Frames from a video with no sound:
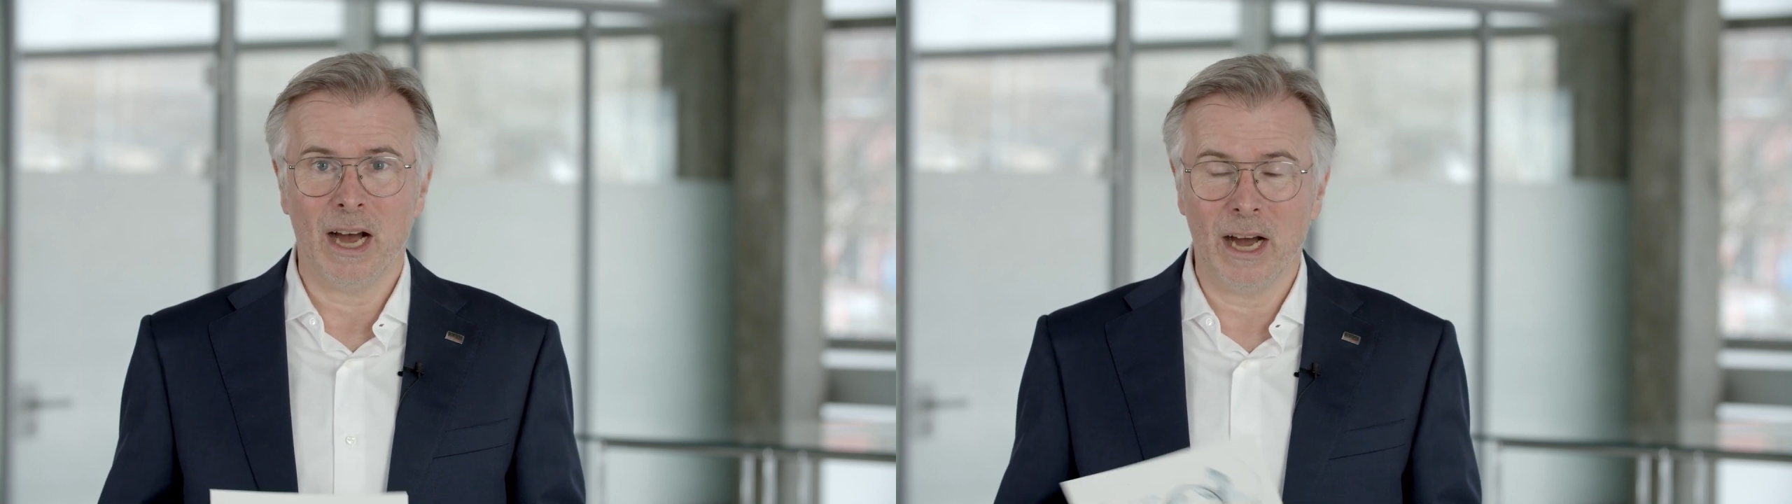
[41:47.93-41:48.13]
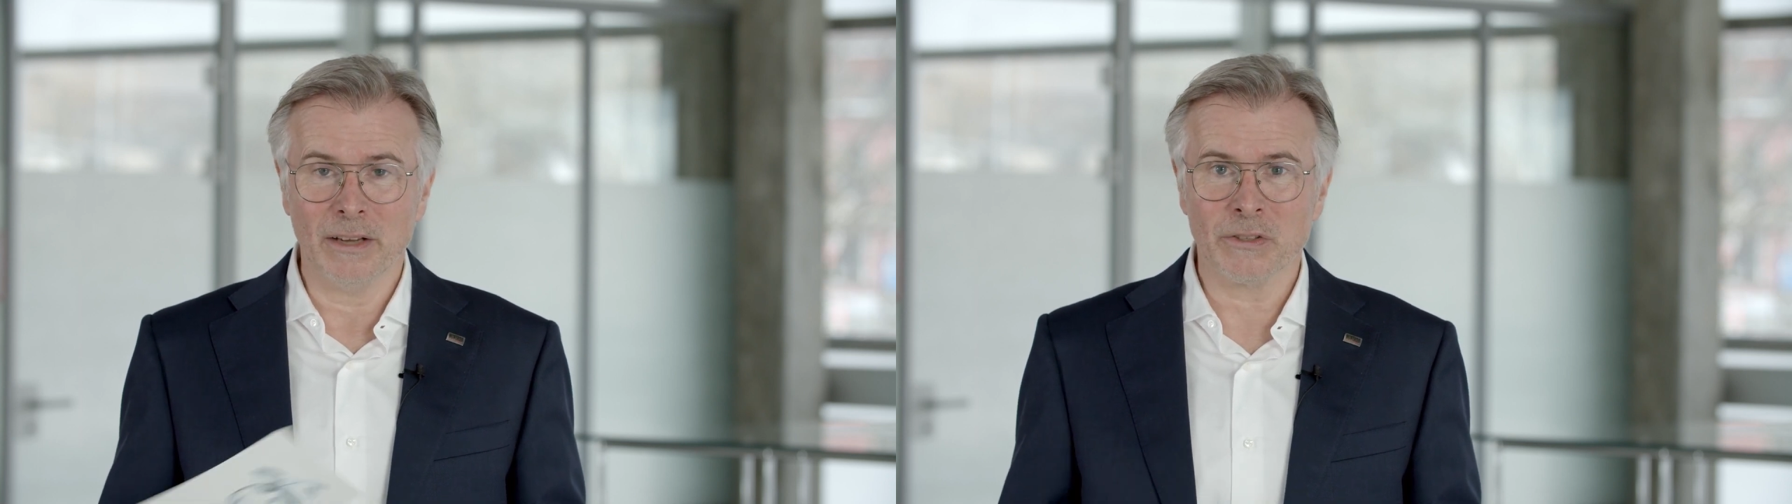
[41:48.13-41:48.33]

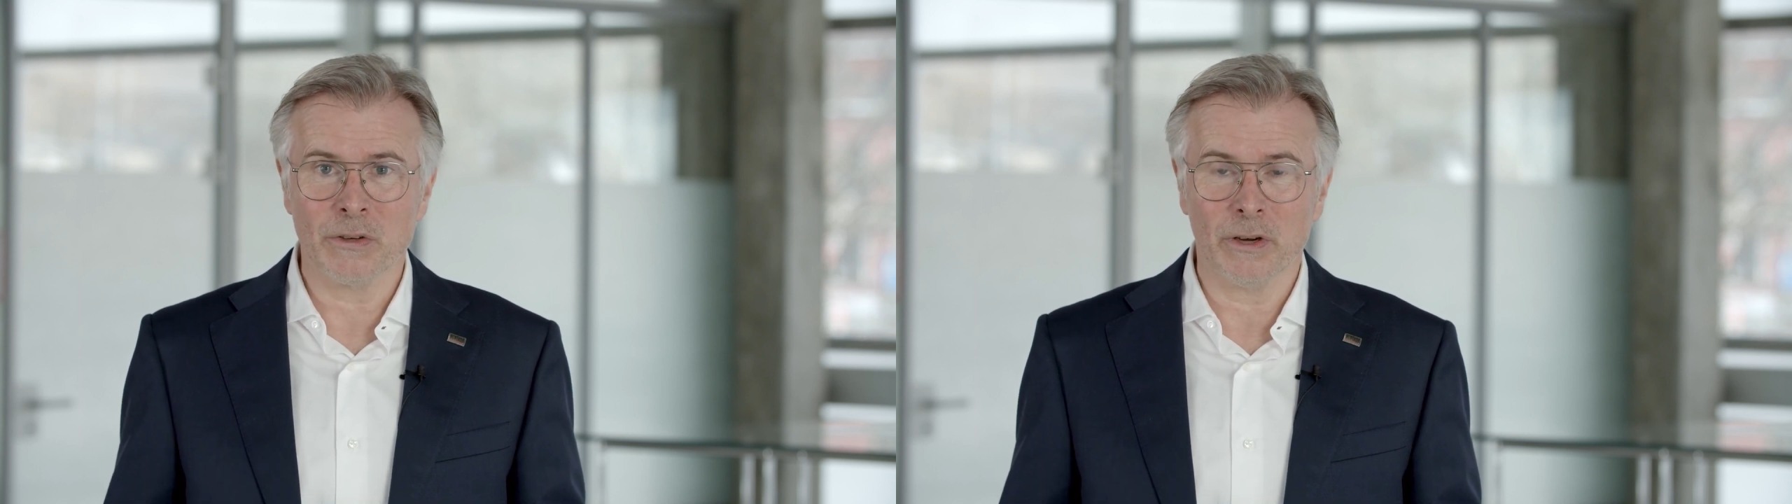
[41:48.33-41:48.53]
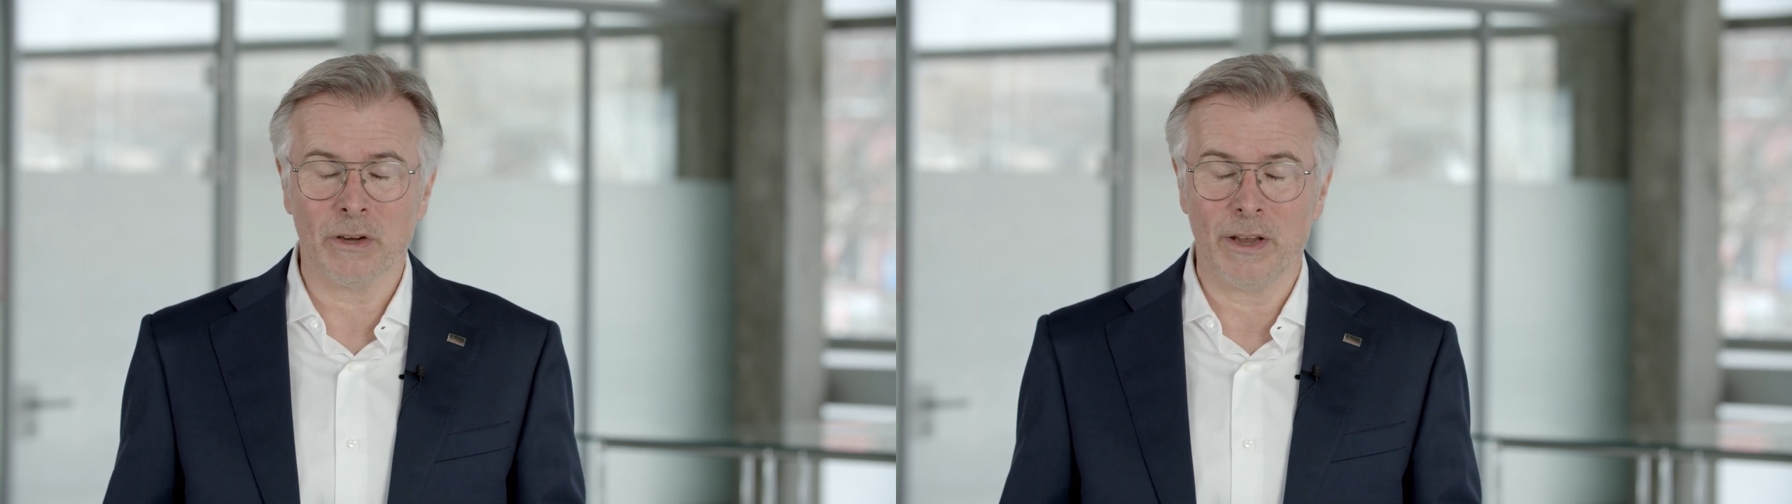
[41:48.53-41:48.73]
ask
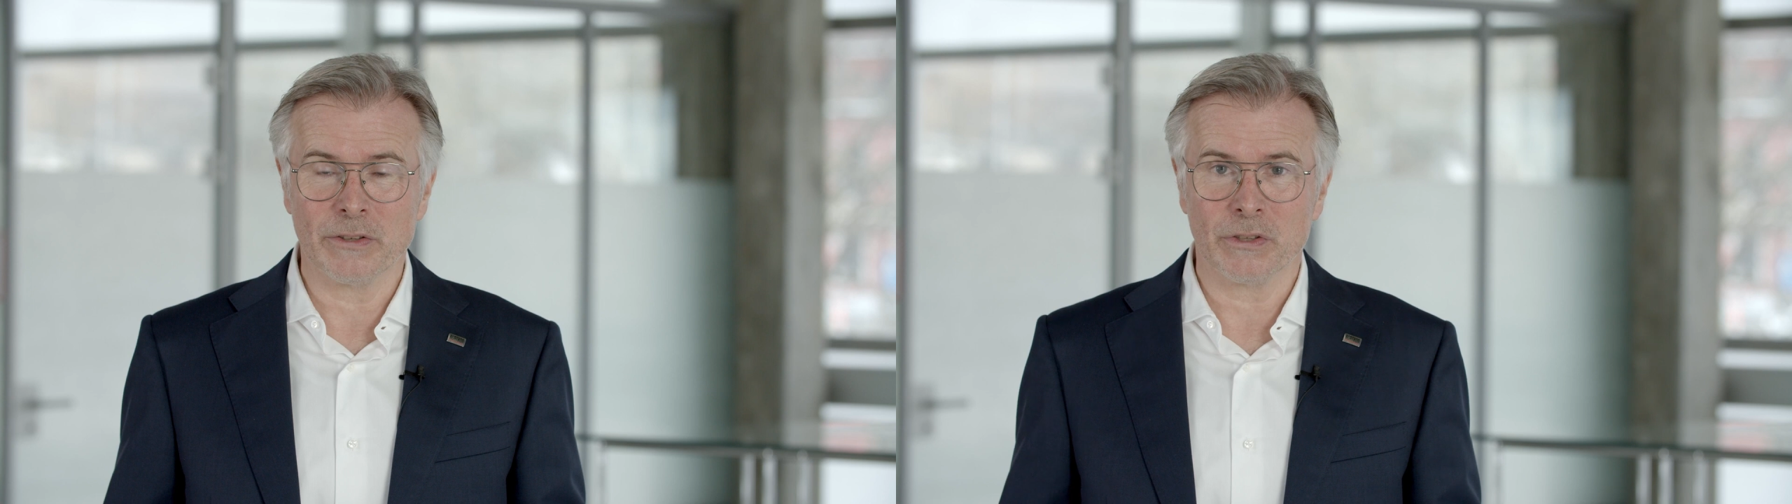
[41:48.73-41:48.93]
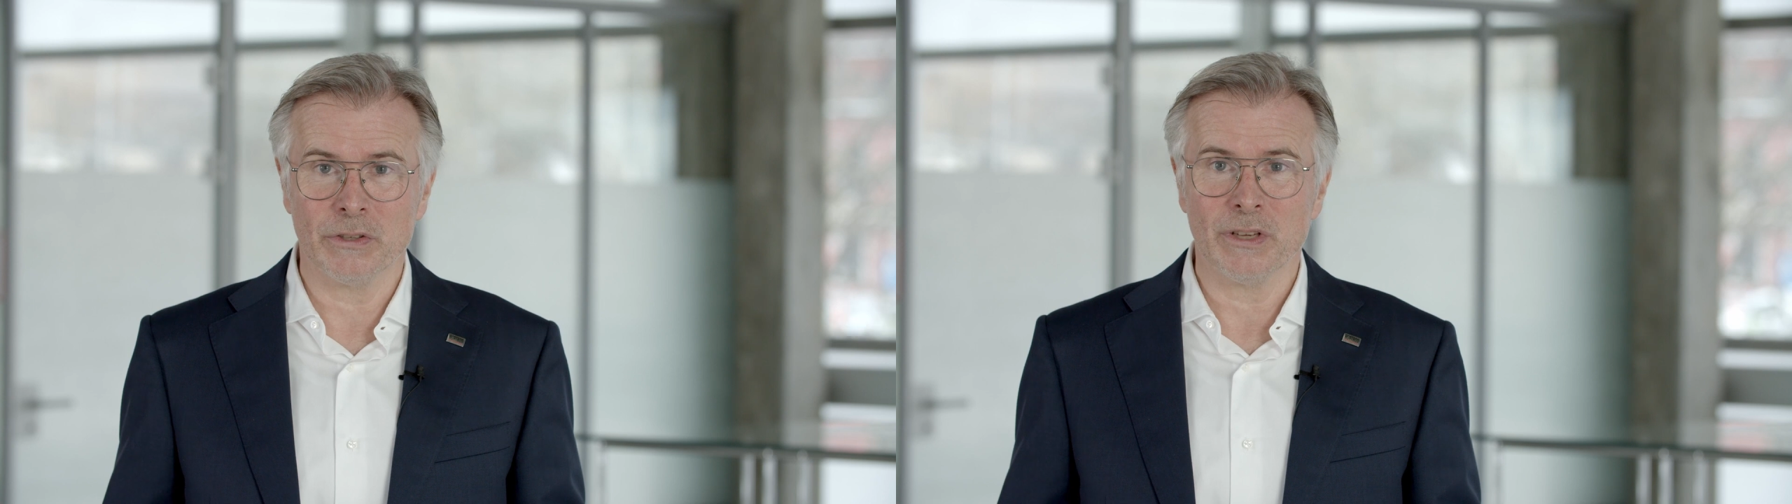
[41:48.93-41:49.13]
your
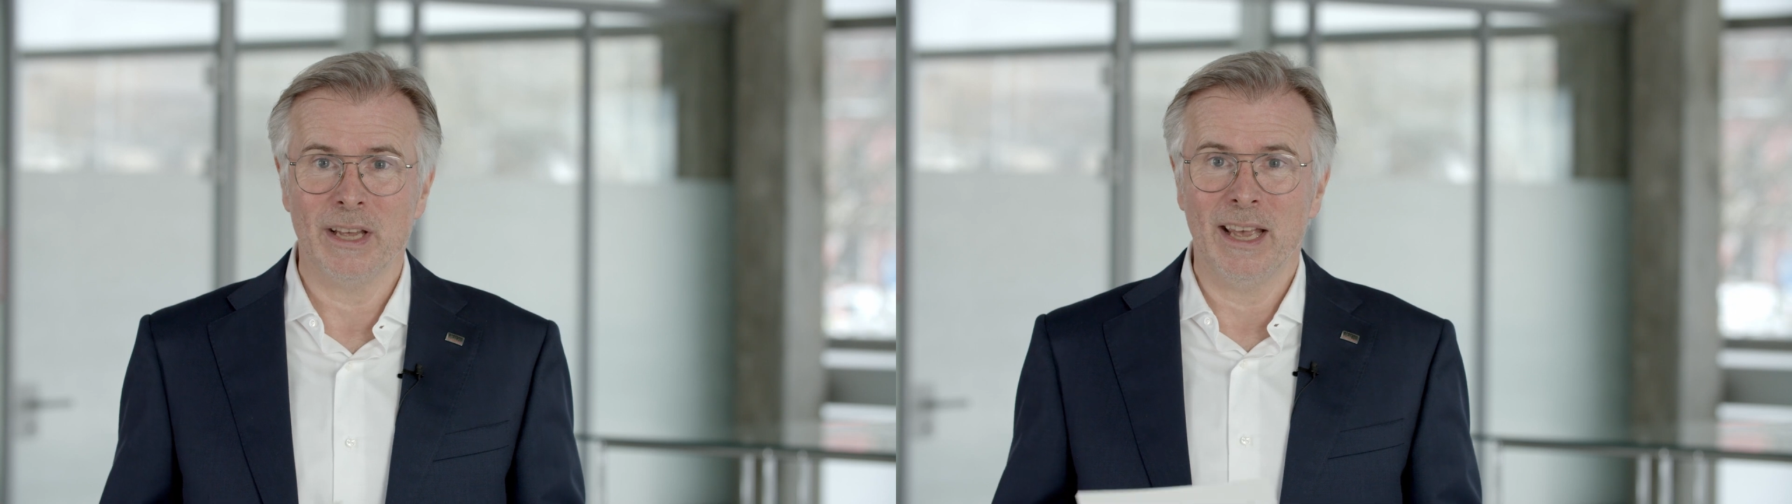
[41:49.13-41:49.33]
questions,